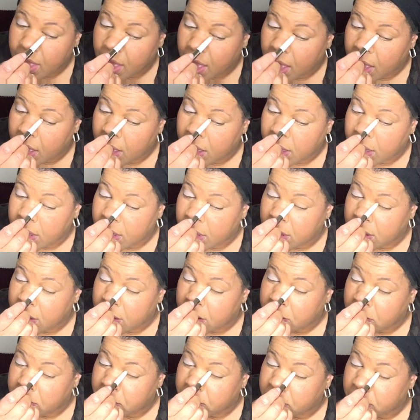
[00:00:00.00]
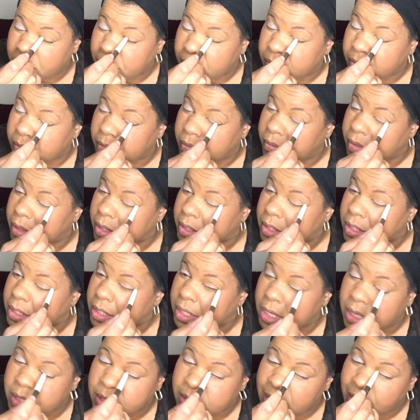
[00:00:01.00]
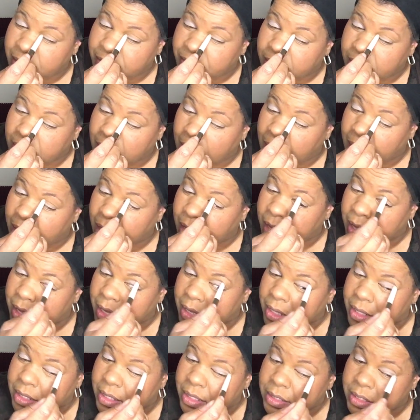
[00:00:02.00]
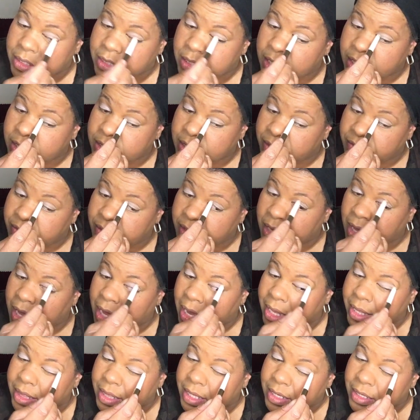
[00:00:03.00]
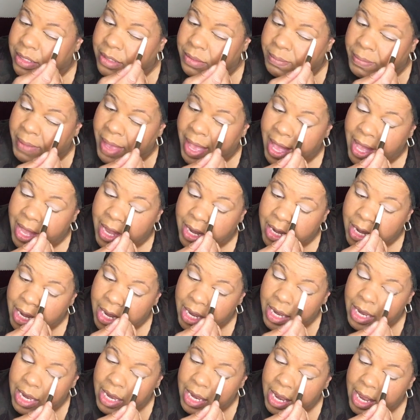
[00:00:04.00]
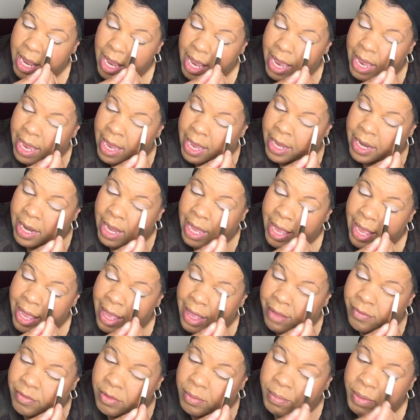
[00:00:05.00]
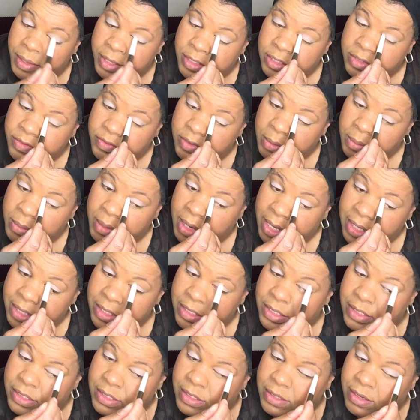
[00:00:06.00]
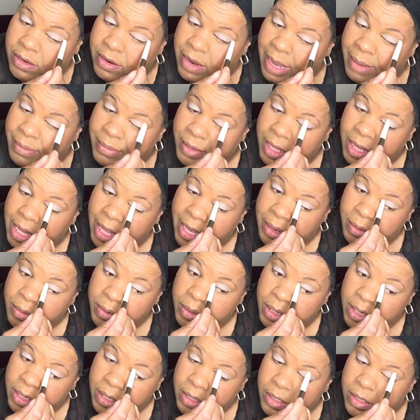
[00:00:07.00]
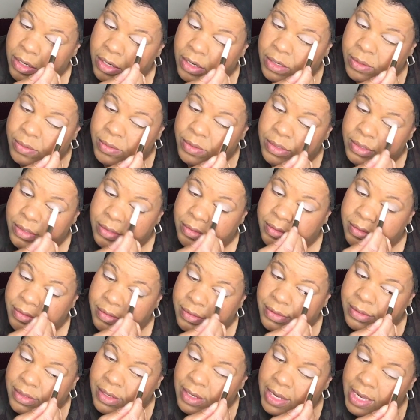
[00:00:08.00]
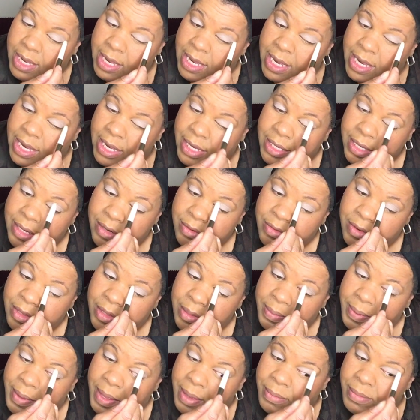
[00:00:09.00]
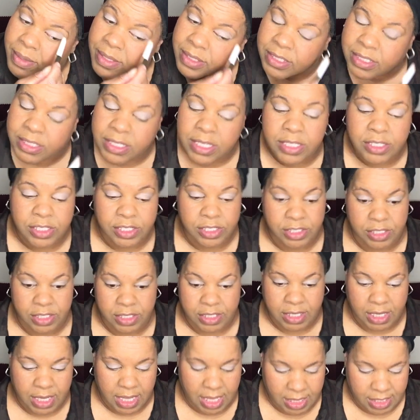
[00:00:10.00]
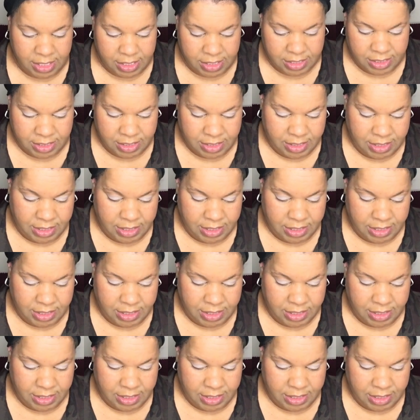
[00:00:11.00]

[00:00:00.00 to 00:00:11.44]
But she does have a lot. She does have a line that is matte, and I have a bunch of them, and I just grabbed a light one and a dark one. Didn't really pay much attention to the color.